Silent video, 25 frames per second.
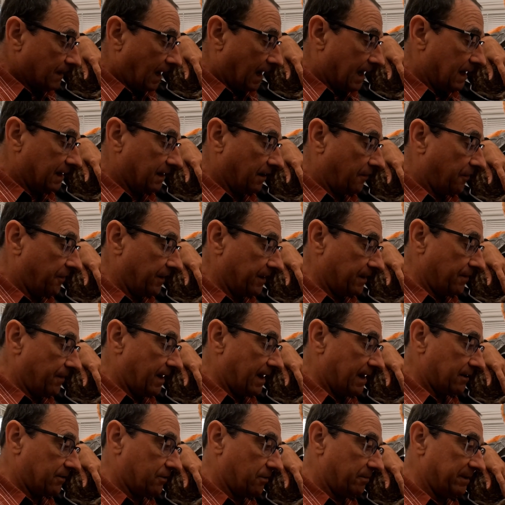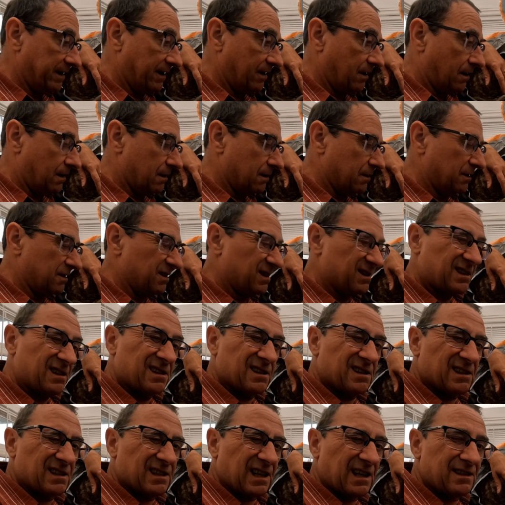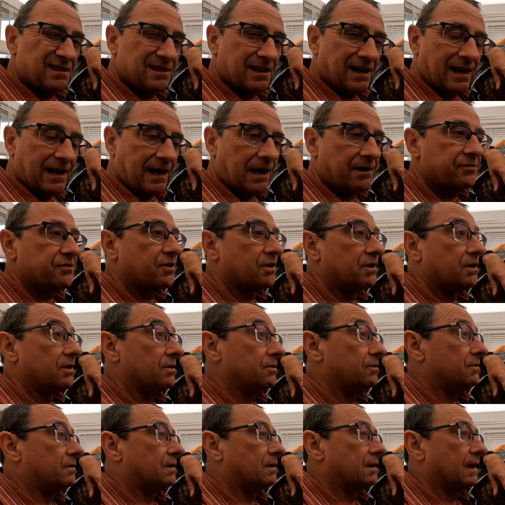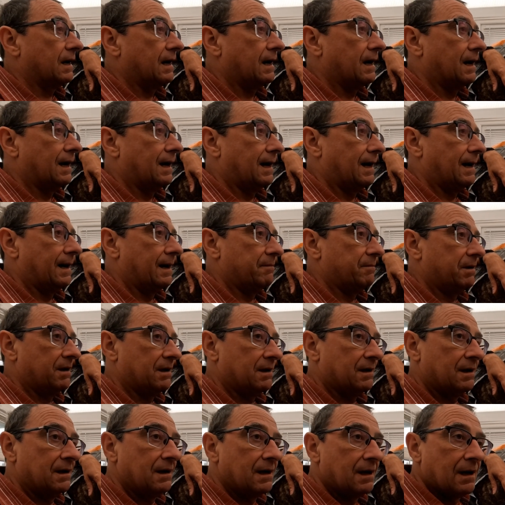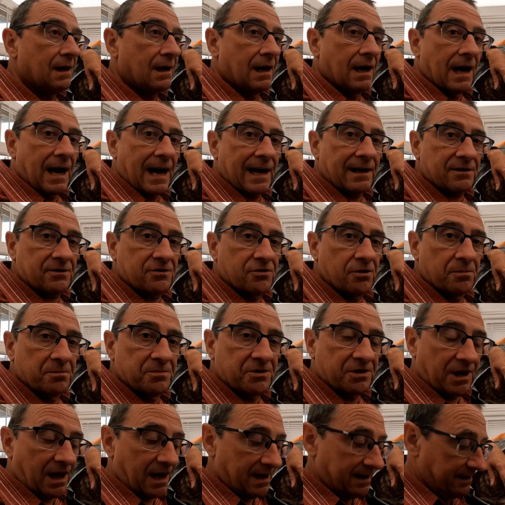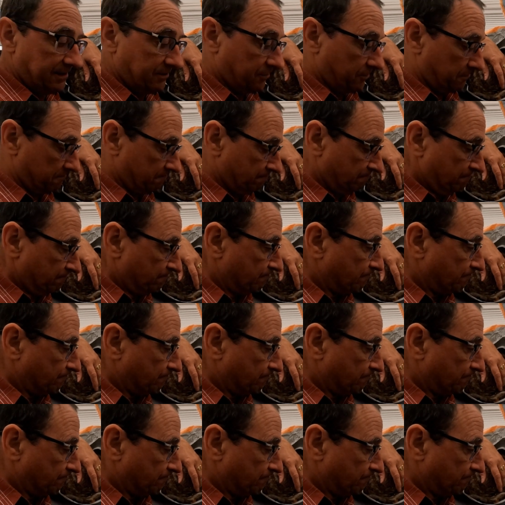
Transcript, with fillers: And I think they're coming on Saturday afternoon um, at some stage.